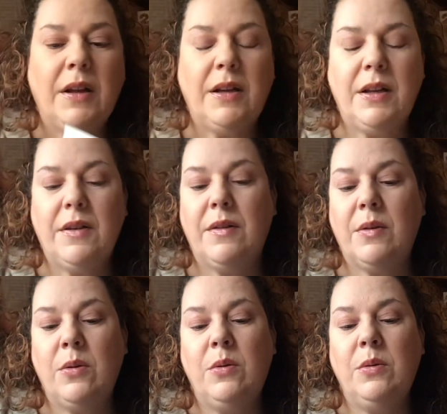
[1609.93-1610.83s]
and it's
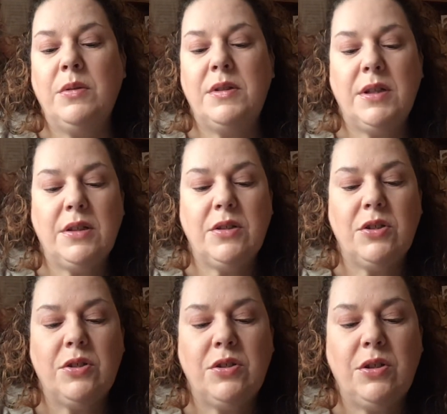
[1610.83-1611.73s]
called Dutch
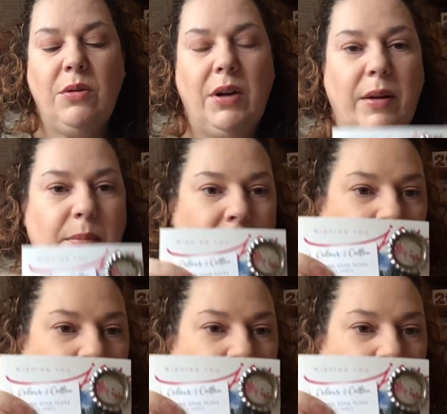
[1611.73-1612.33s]
Tulip,